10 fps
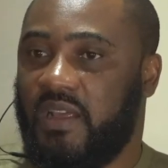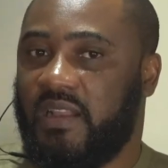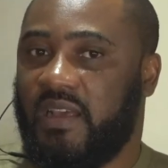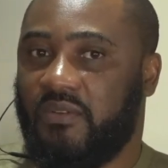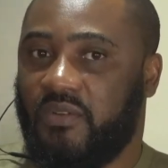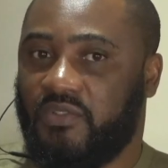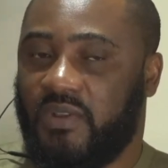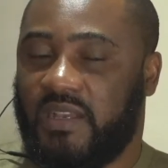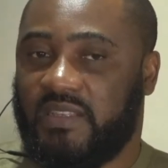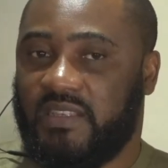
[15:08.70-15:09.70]
that and also
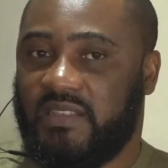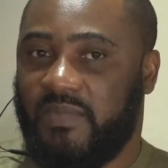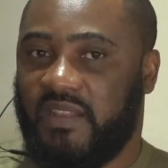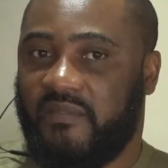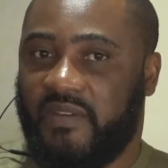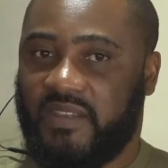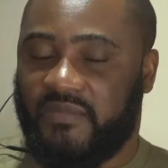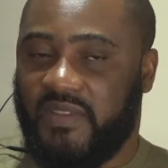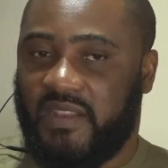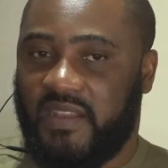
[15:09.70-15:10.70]
access the metaverse
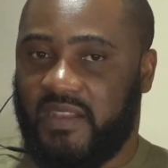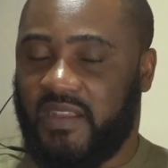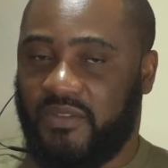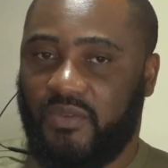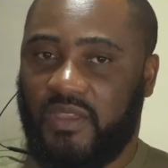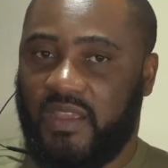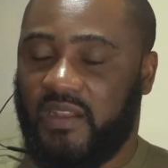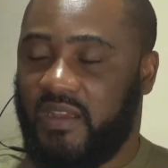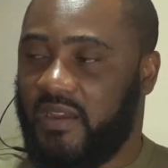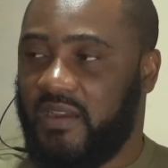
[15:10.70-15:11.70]
via that, and you get